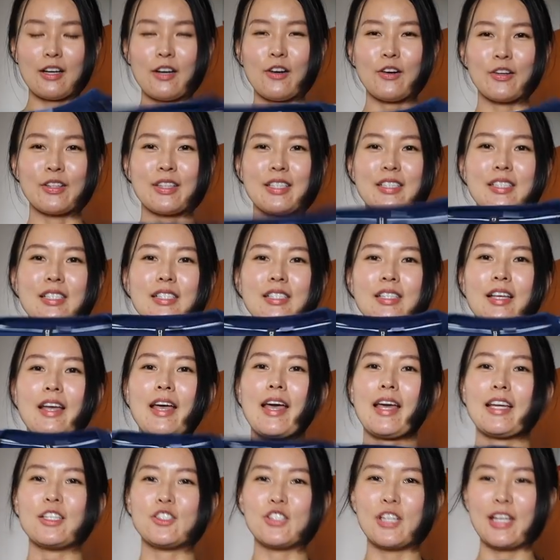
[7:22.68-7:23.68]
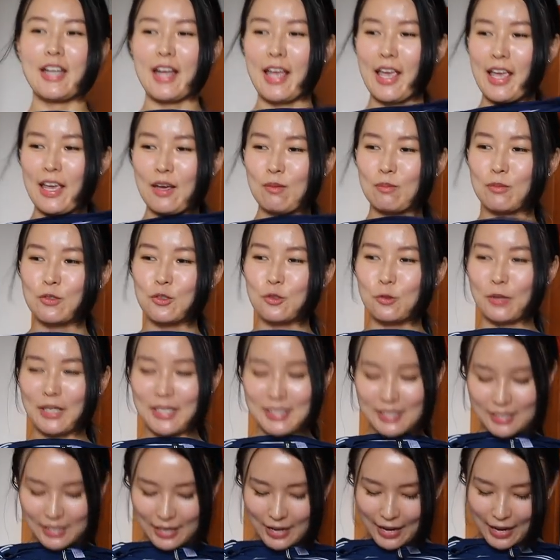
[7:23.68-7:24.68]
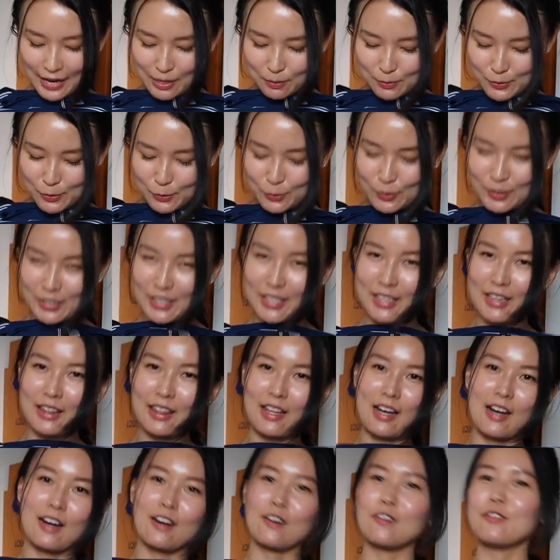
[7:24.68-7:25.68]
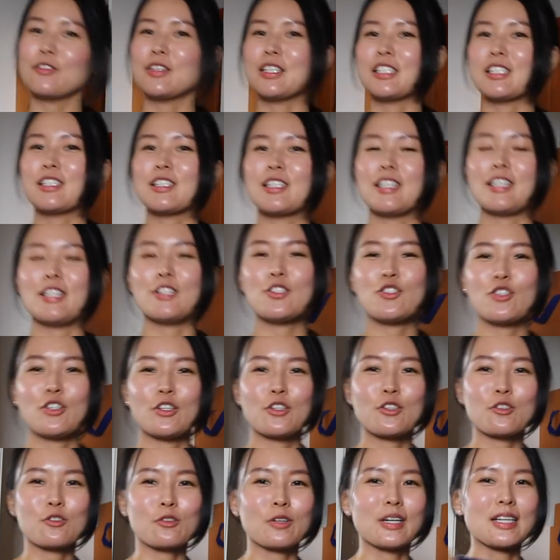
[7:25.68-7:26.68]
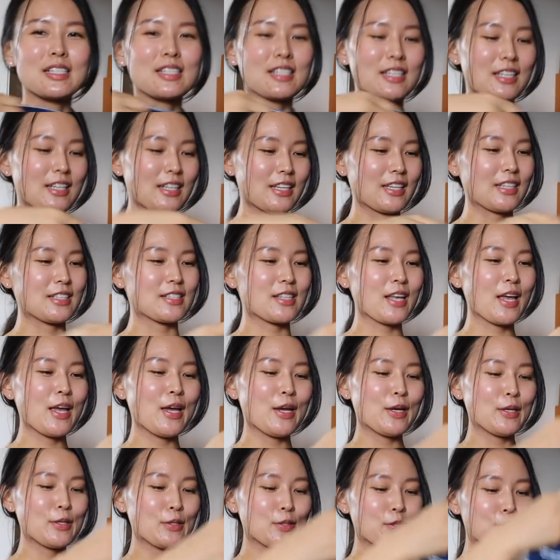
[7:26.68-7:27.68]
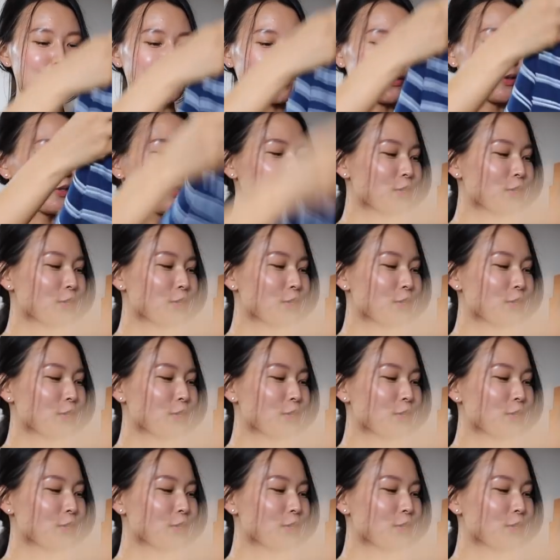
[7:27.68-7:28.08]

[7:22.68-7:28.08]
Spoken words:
Oh, this is a H&M dress. I absolutely love this t-shirt dress. It is so